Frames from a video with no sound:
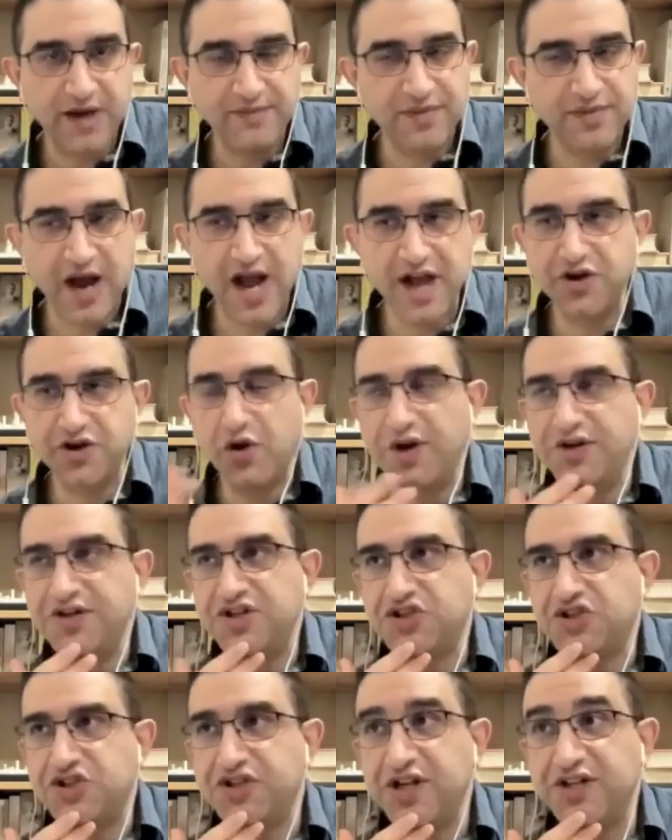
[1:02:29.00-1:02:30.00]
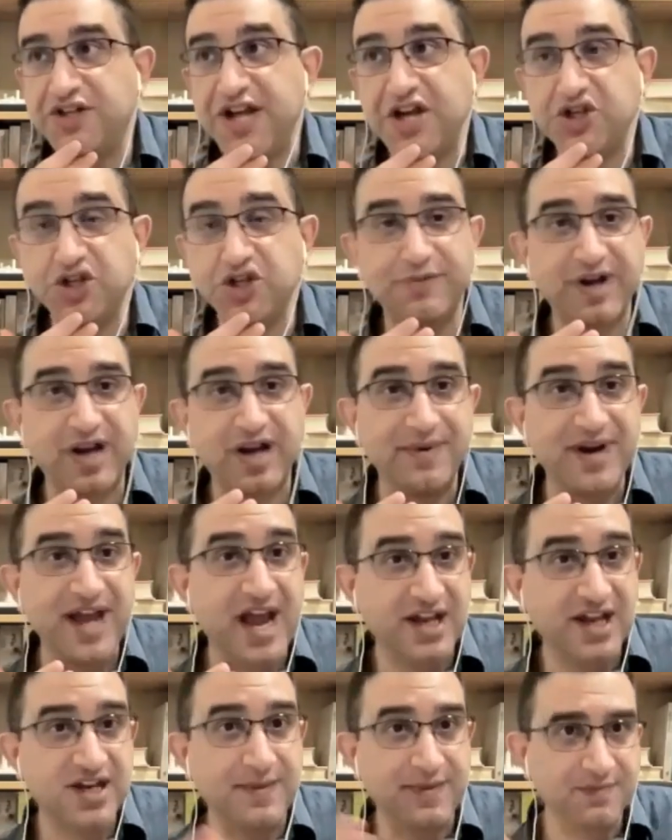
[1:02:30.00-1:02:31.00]
I had no intention to become an
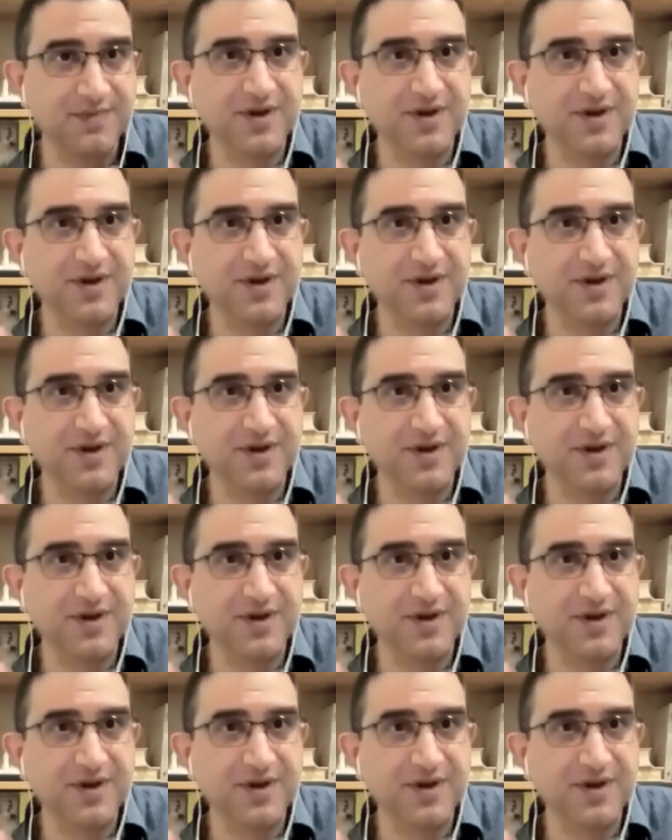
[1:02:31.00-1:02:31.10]
academic.